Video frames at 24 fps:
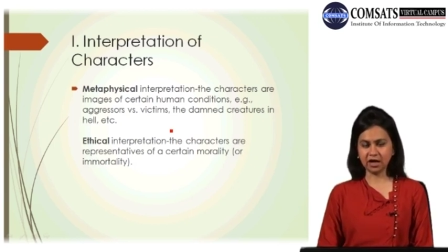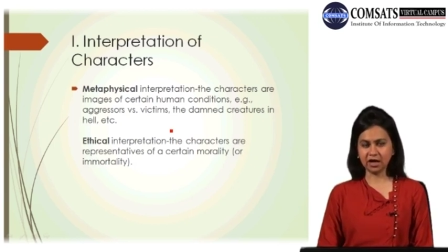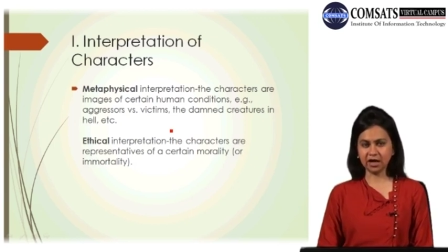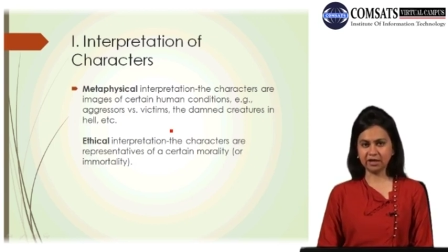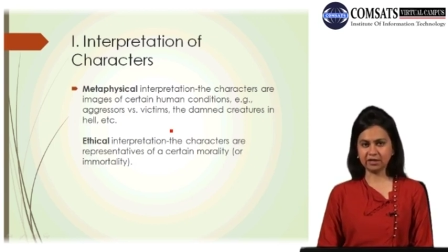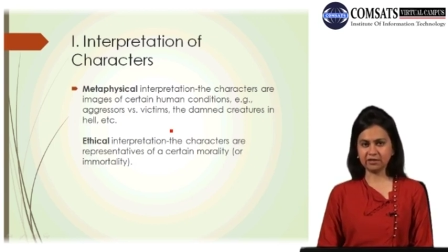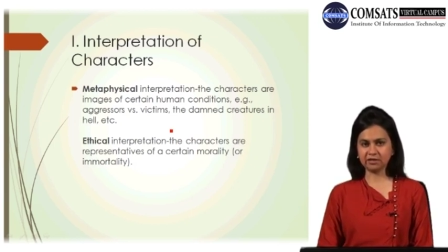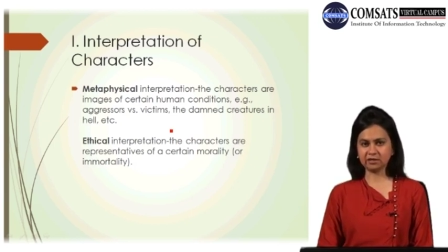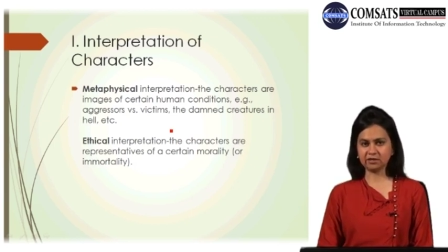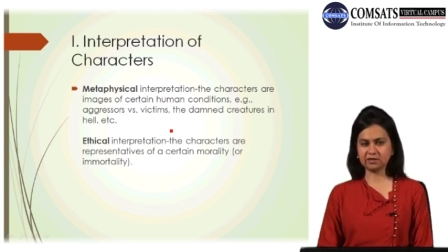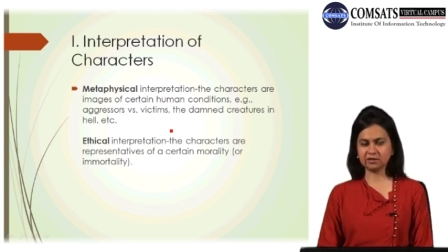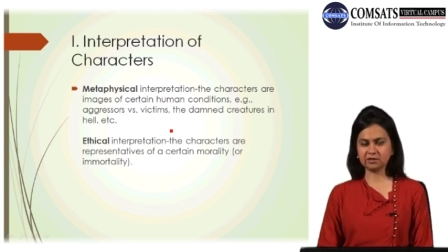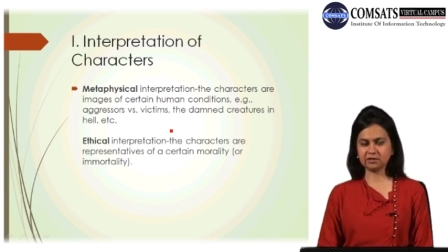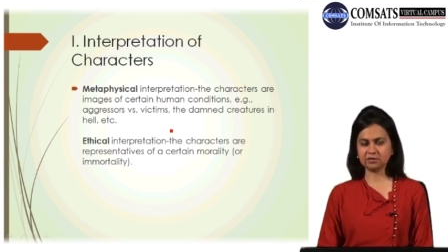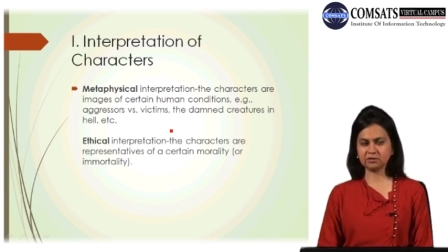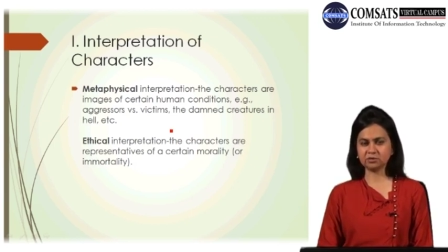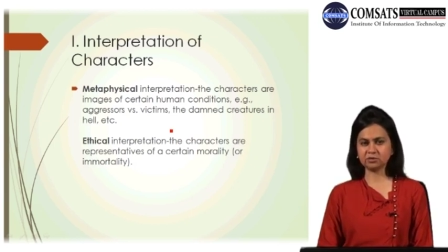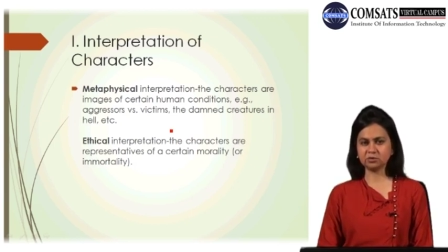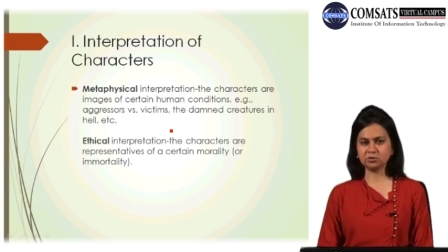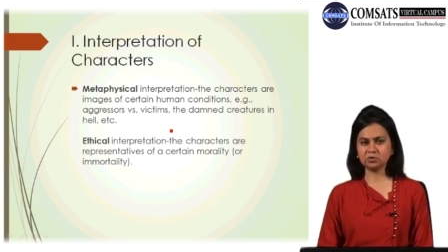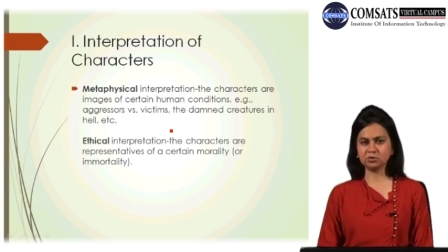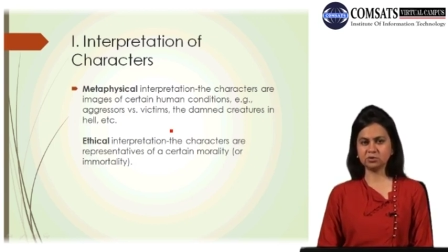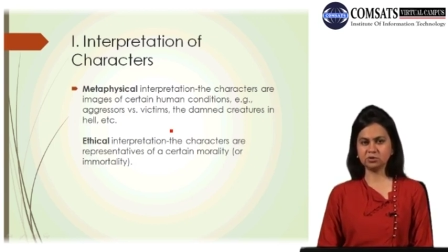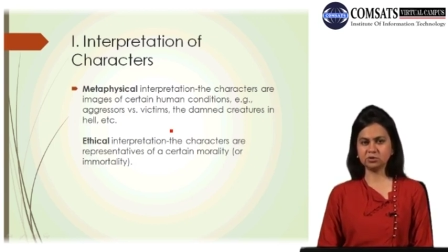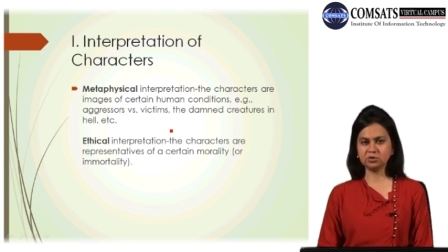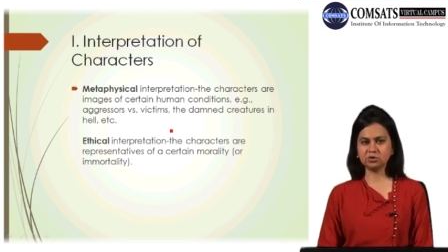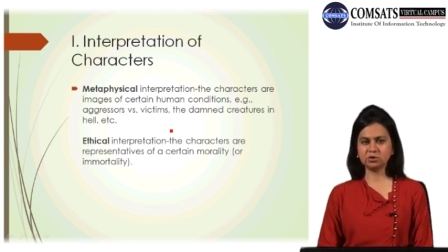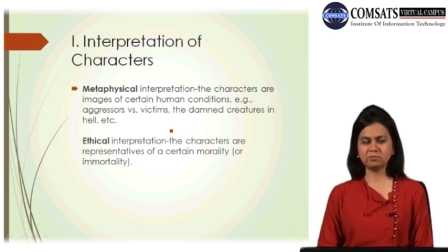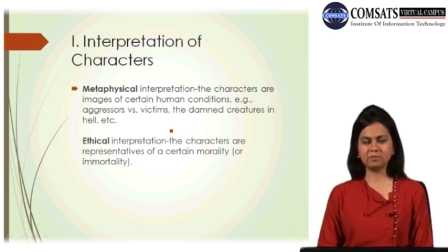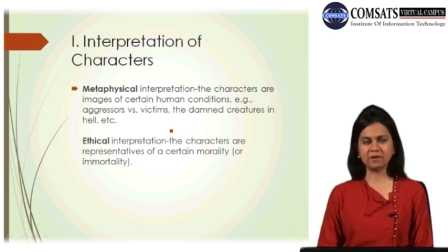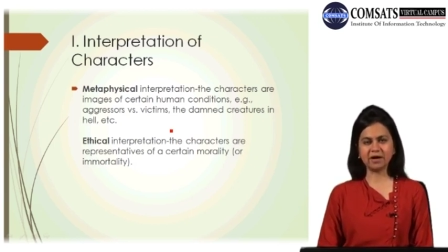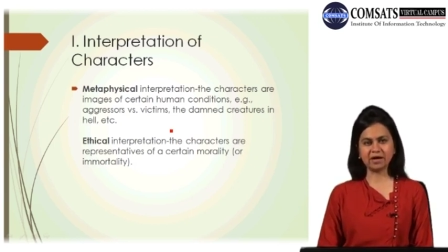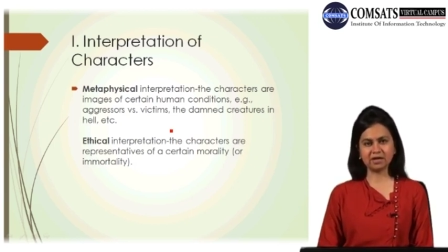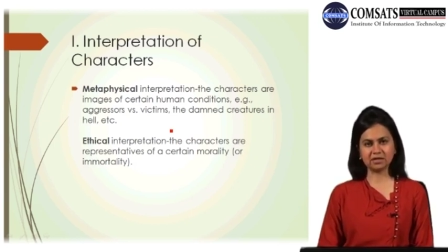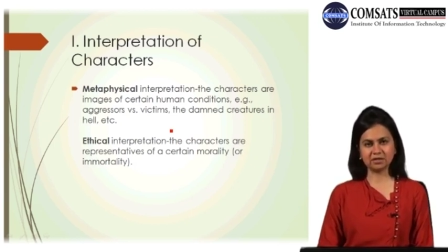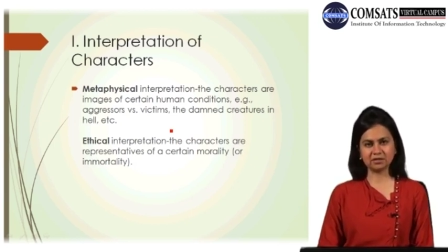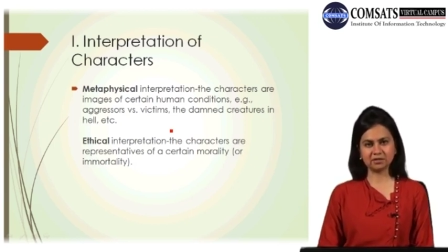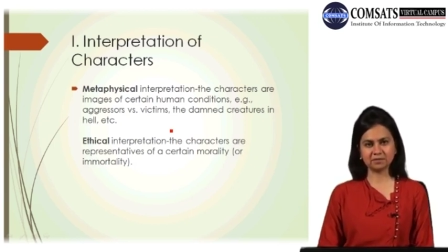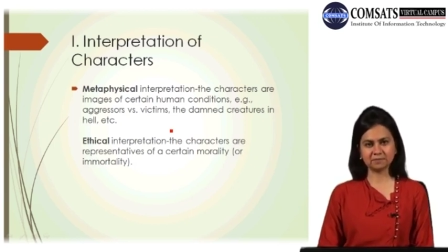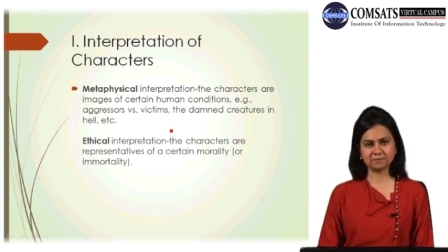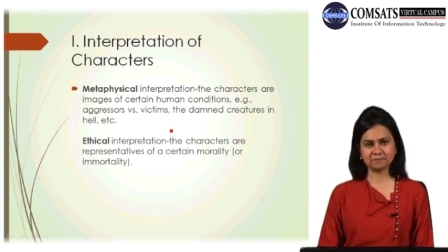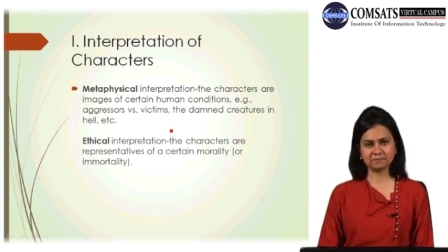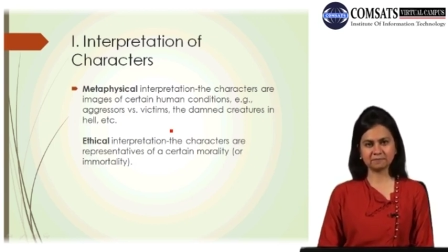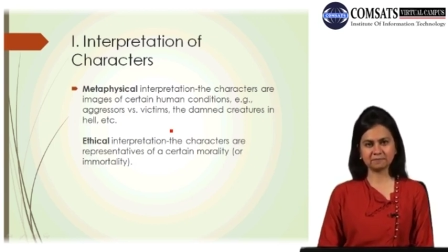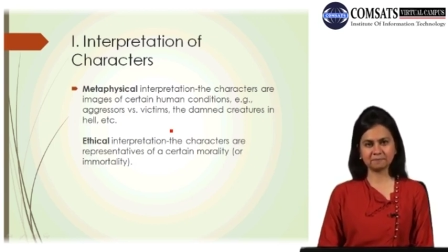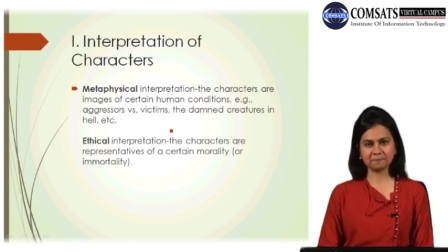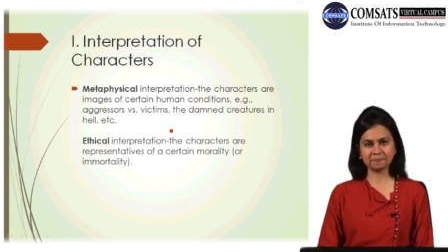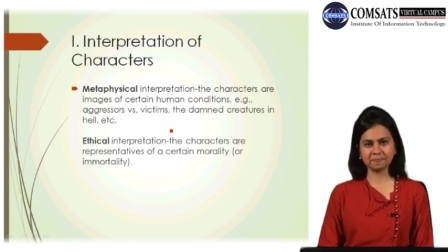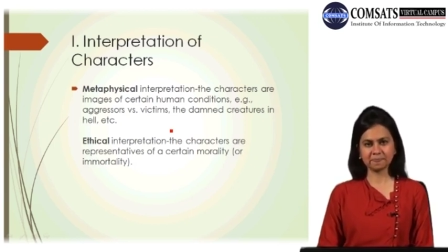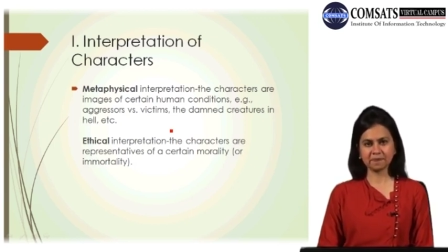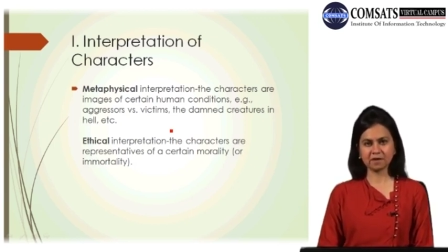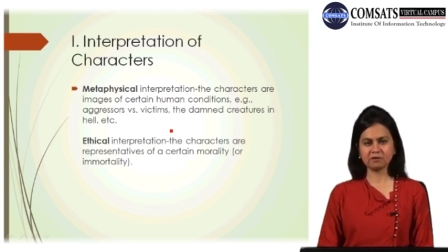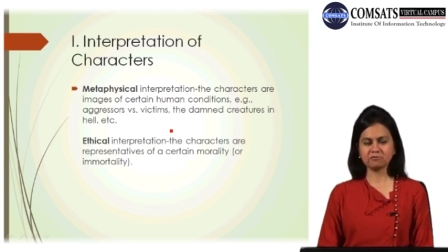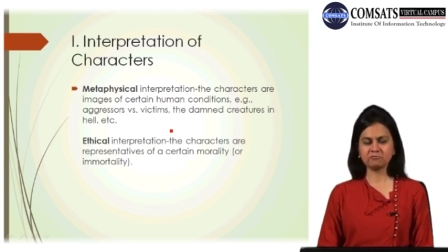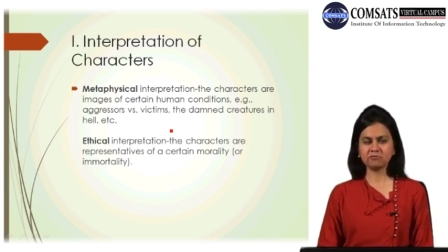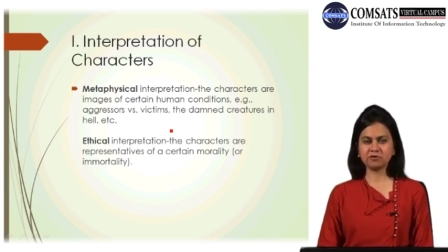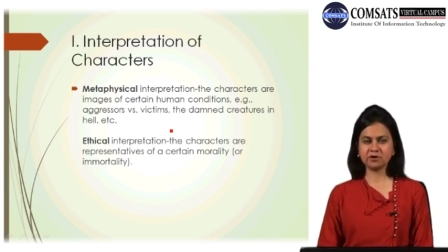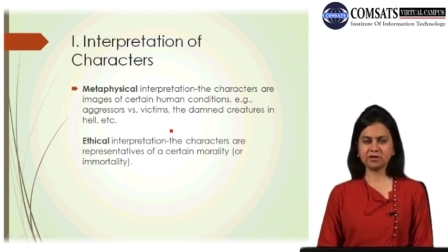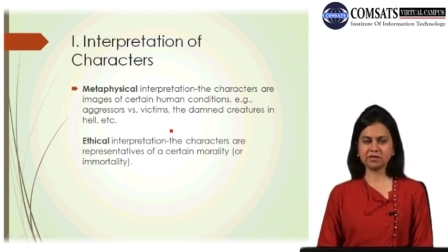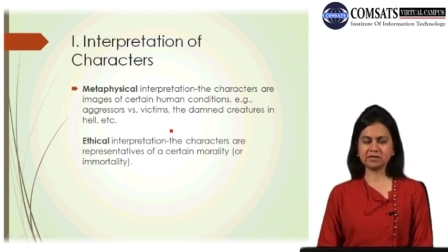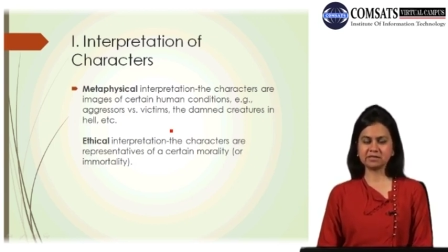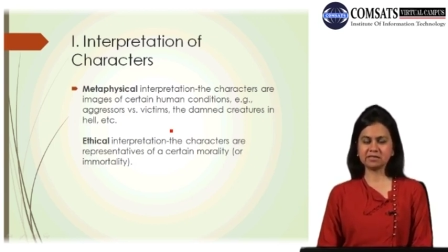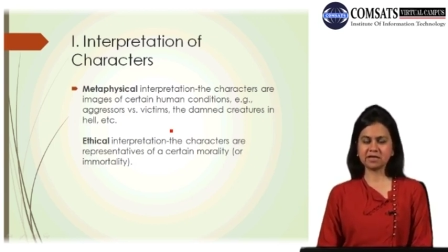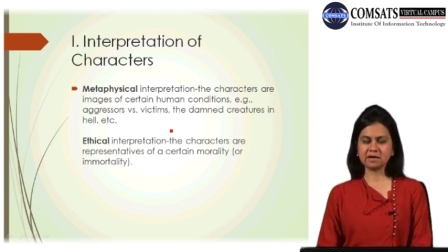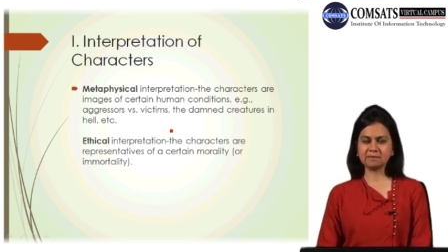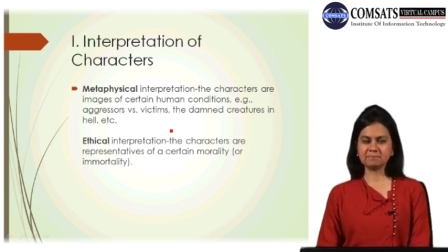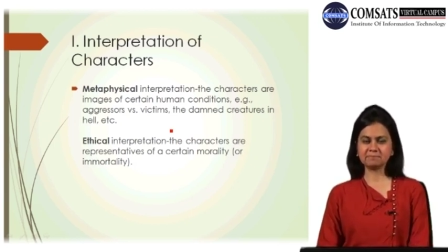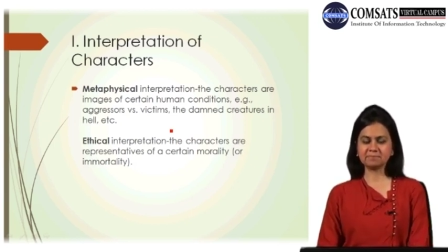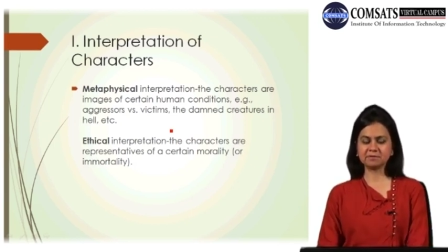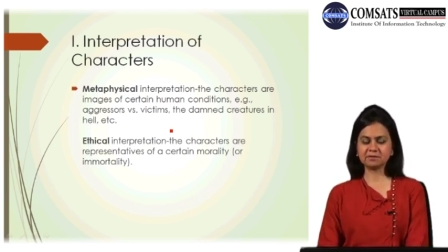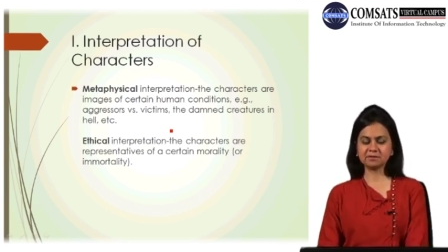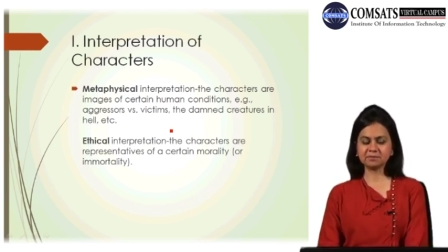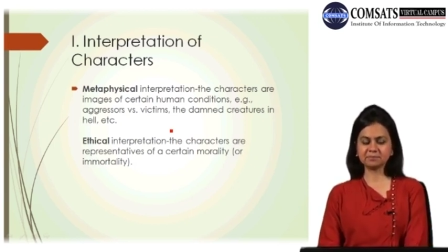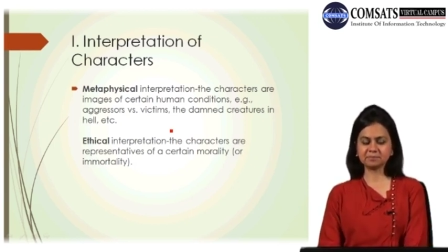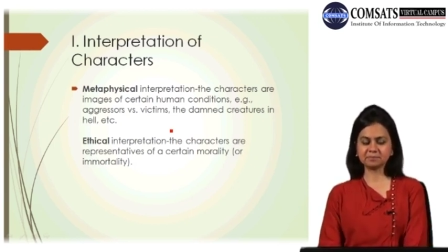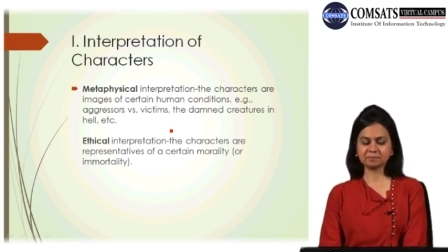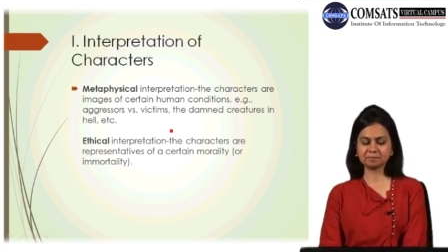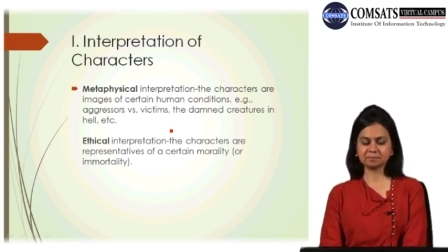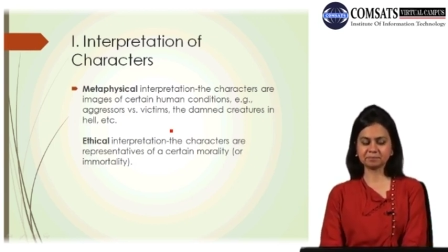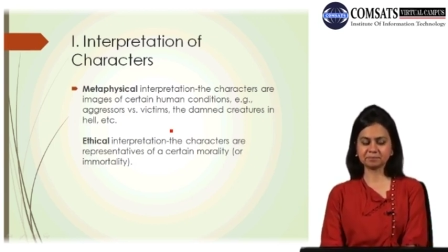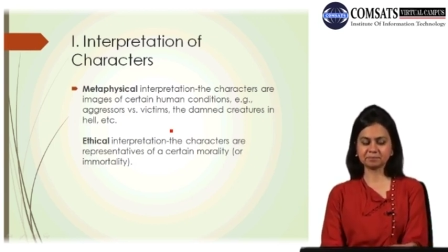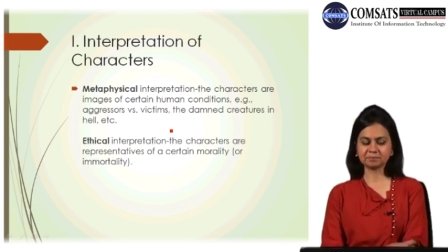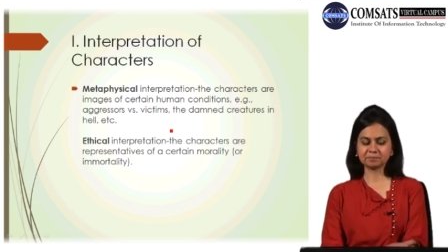either good or bad. For example,